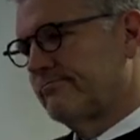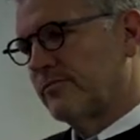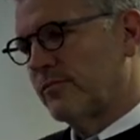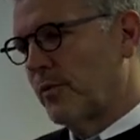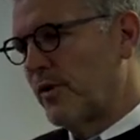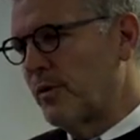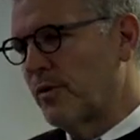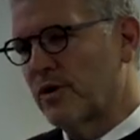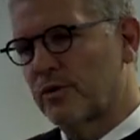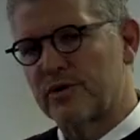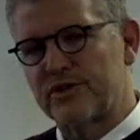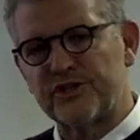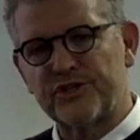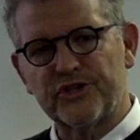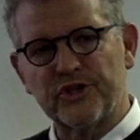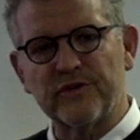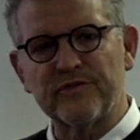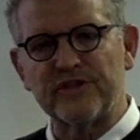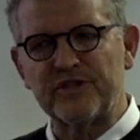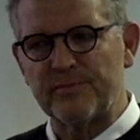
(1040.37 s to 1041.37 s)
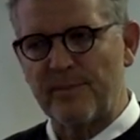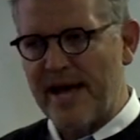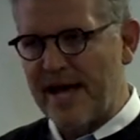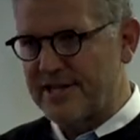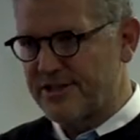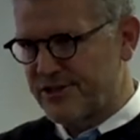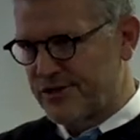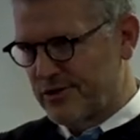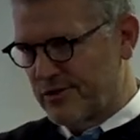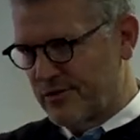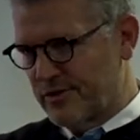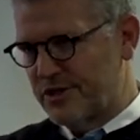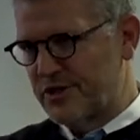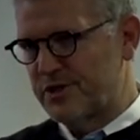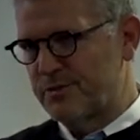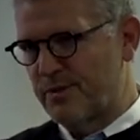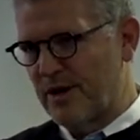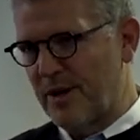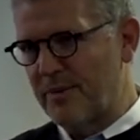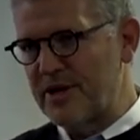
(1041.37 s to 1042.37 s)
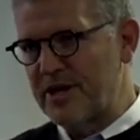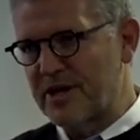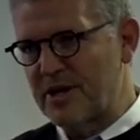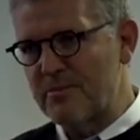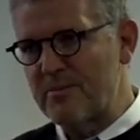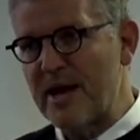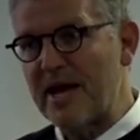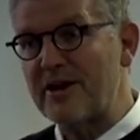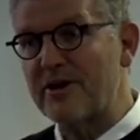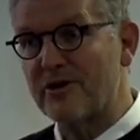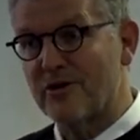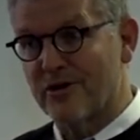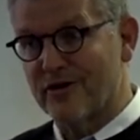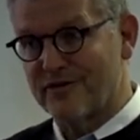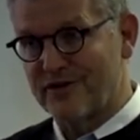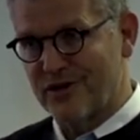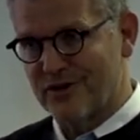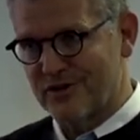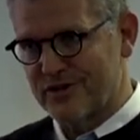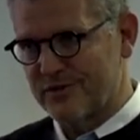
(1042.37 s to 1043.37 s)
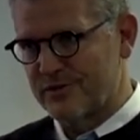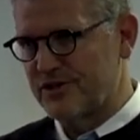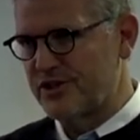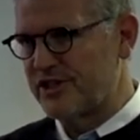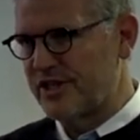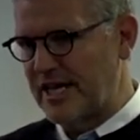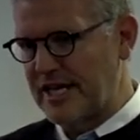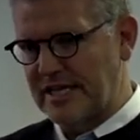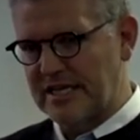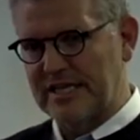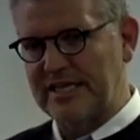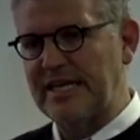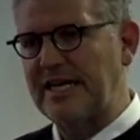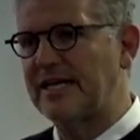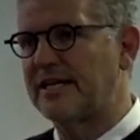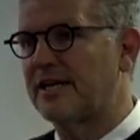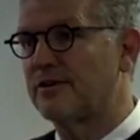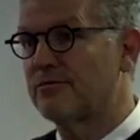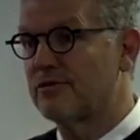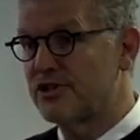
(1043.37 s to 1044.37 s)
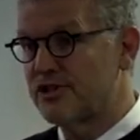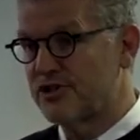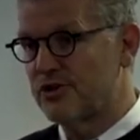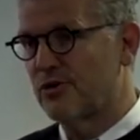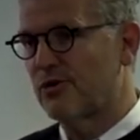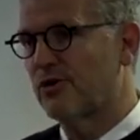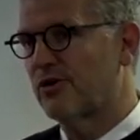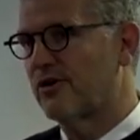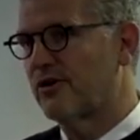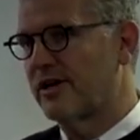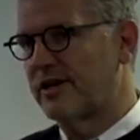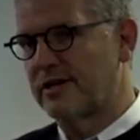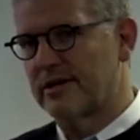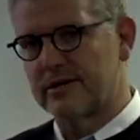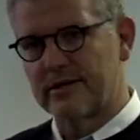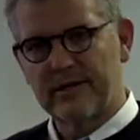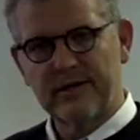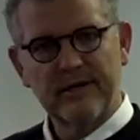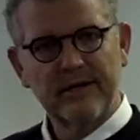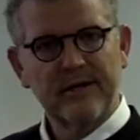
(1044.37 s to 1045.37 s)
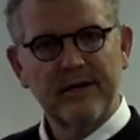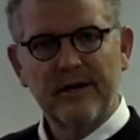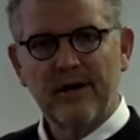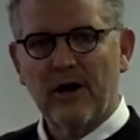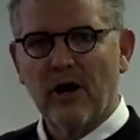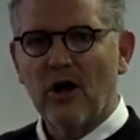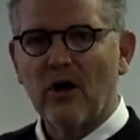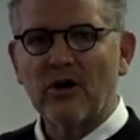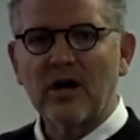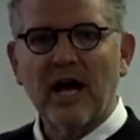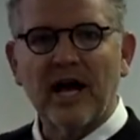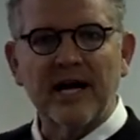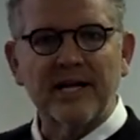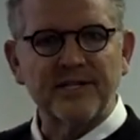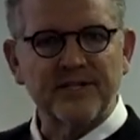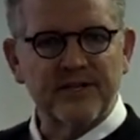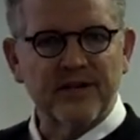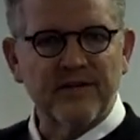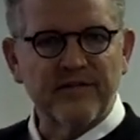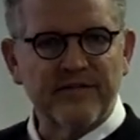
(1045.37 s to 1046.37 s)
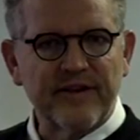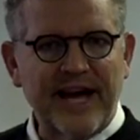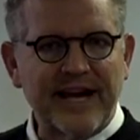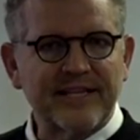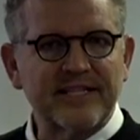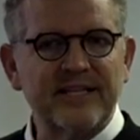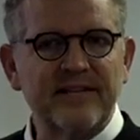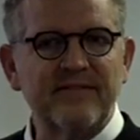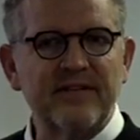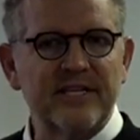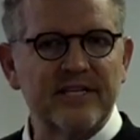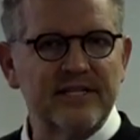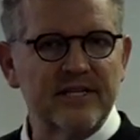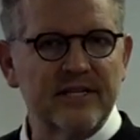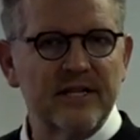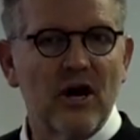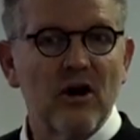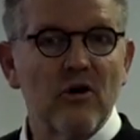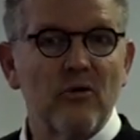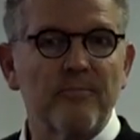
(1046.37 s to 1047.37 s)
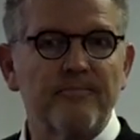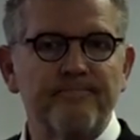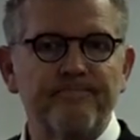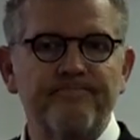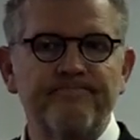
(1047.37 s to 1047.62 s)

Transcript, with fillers: we work with ServiceMaster, which is probably a competitor of yours, which they clean and restore and all kinds of activities in the home.